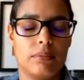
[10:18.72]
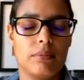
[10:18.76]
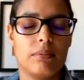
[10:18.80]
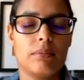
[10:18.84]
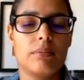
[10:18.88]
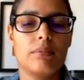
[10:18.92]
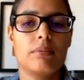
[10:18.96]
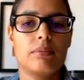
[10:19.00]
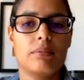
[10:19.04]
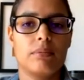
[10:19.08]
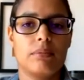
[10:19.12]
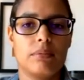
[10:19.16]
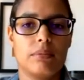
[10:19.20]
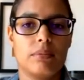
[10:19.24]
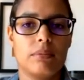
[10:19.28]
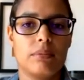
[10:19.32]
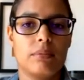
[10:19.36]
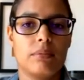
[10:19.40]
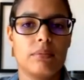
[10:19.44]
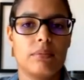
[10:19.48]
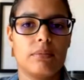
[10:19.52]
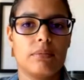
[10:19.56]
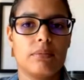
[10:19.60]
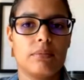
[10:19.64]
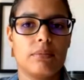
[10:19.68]

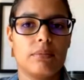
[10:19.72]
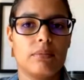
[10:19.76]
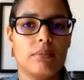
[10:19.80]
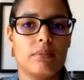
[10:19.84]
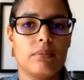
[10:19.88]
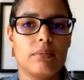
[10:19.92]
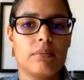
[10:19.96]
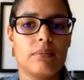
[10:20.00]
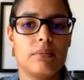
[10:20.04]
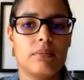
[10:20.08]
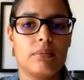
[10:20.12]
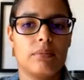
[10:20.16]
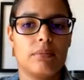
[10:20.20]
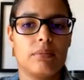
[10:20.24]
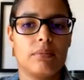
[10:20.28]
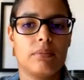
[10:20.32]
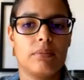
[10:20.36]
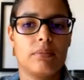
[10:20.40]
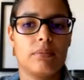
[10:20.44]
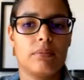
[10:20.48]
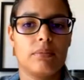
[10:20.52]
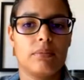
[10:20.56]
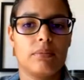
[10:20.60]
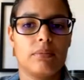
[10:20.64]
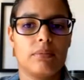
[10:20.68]

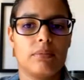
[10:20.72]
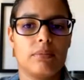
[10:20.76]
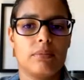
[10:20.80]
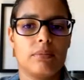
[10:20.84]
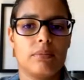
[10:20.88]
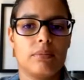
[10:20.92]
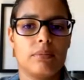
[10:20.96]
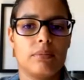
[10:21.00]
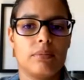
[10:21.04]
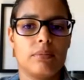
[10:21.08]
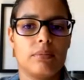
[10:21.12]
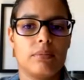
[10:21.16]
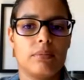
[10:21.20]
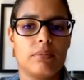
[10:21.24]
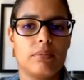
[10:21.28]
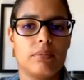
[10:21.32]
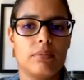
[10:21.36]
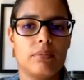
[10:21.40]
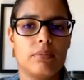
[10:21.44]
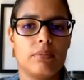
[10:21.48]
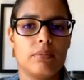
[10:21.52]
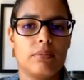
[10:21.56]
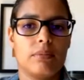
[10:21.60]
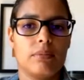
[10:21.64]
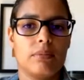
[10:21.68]

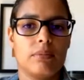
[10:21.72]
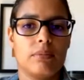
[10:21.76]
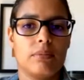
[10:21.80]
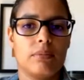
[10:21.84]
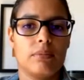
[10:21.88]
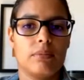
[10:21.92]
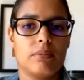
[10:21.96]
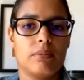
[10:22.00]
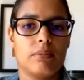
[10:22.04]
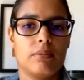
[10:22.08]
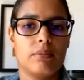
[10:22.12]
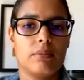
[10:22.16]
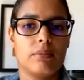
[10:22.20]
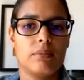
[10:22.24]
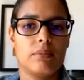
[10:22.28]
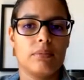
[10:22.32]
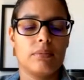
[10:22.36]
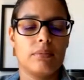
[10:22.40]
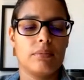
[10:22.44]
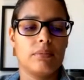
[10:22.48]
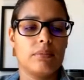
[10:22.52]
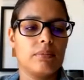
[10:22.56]
This person isn't speaking.